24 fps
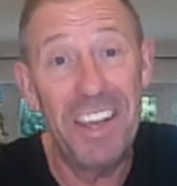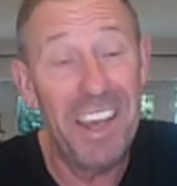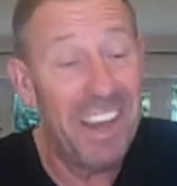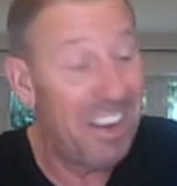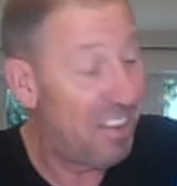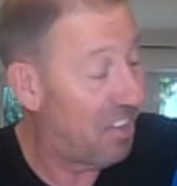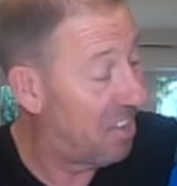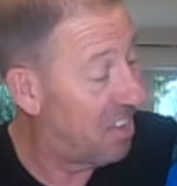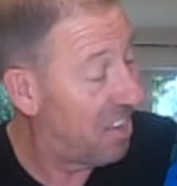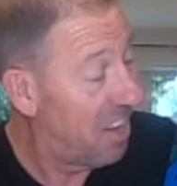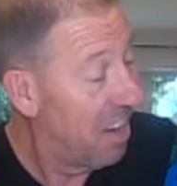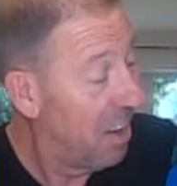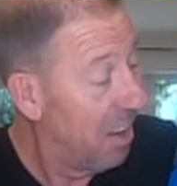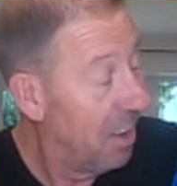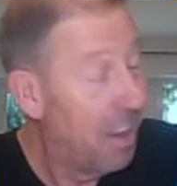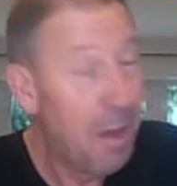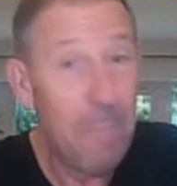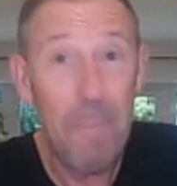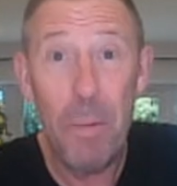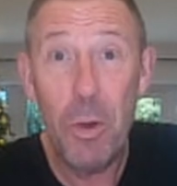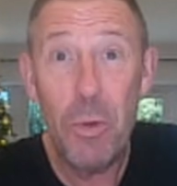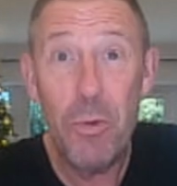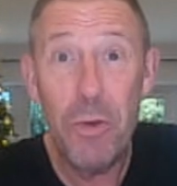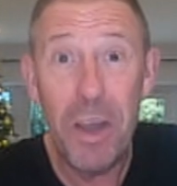Yes,
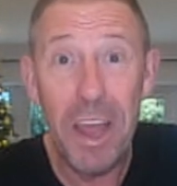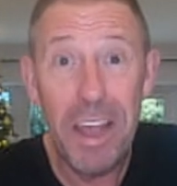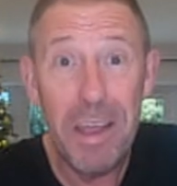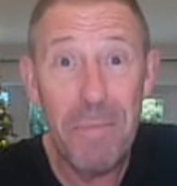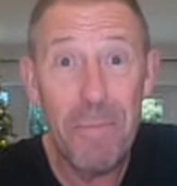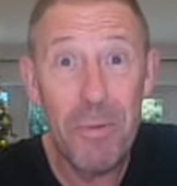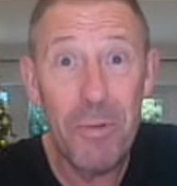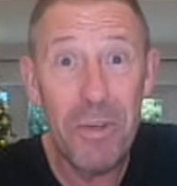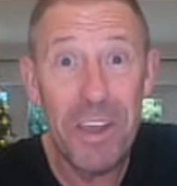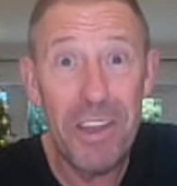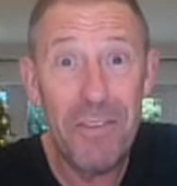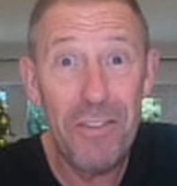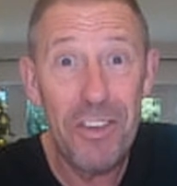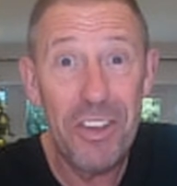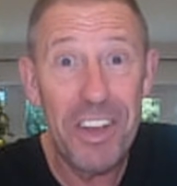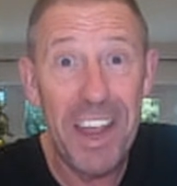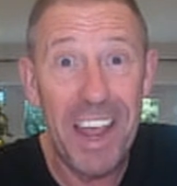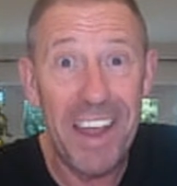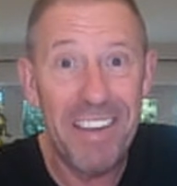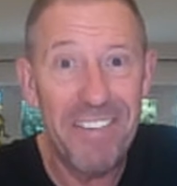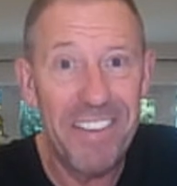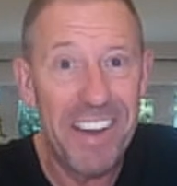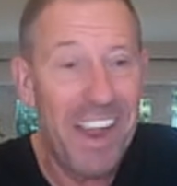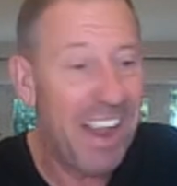a Blue Label gift
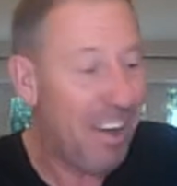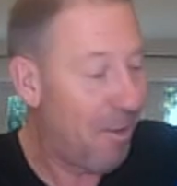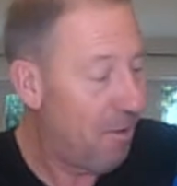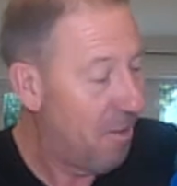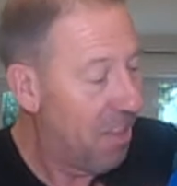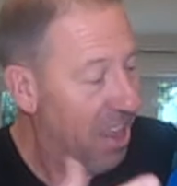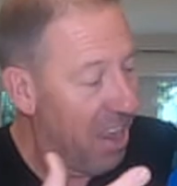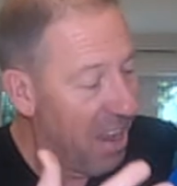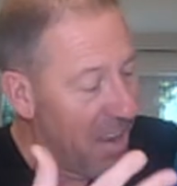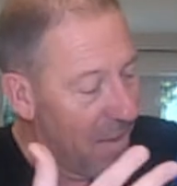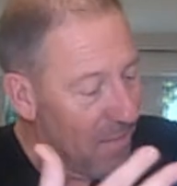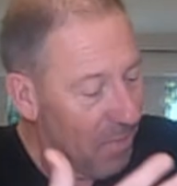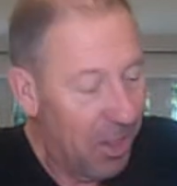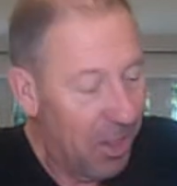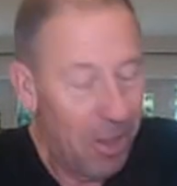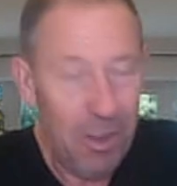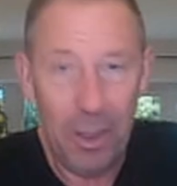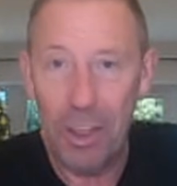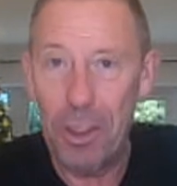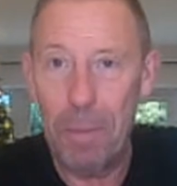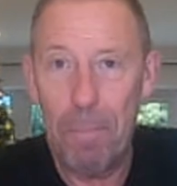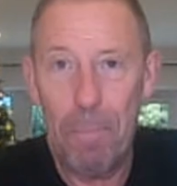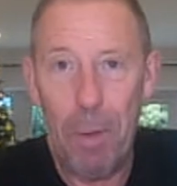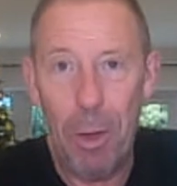set. Now,
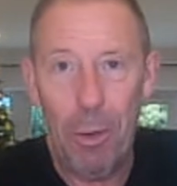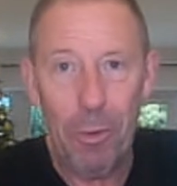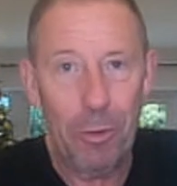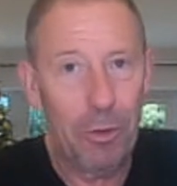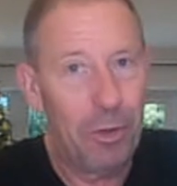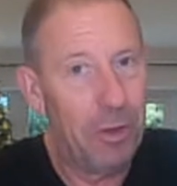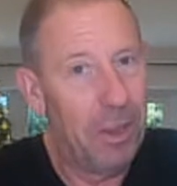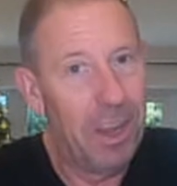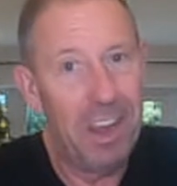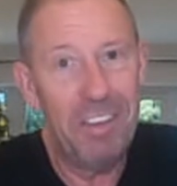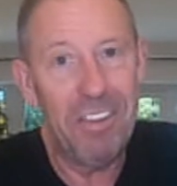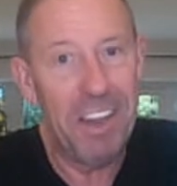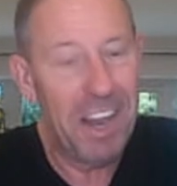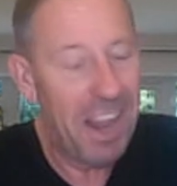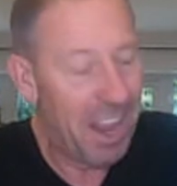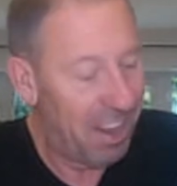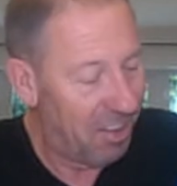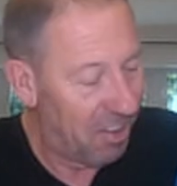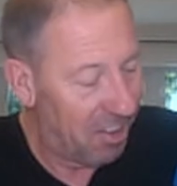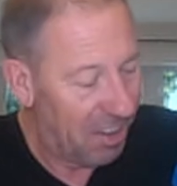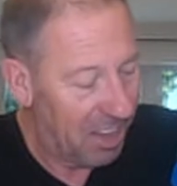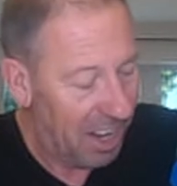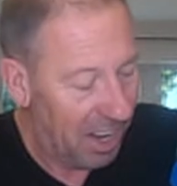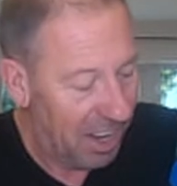look at the box. Isn't
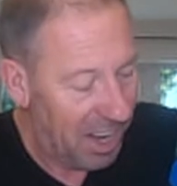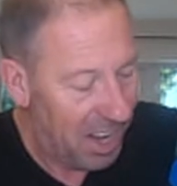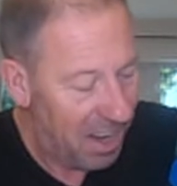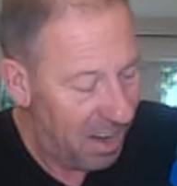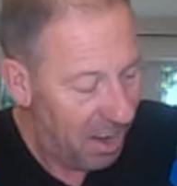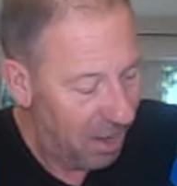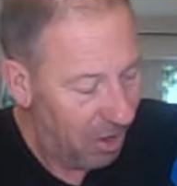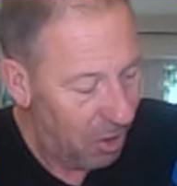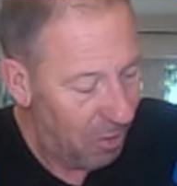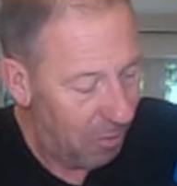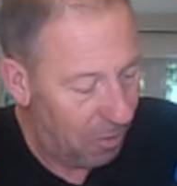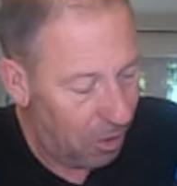that stunning?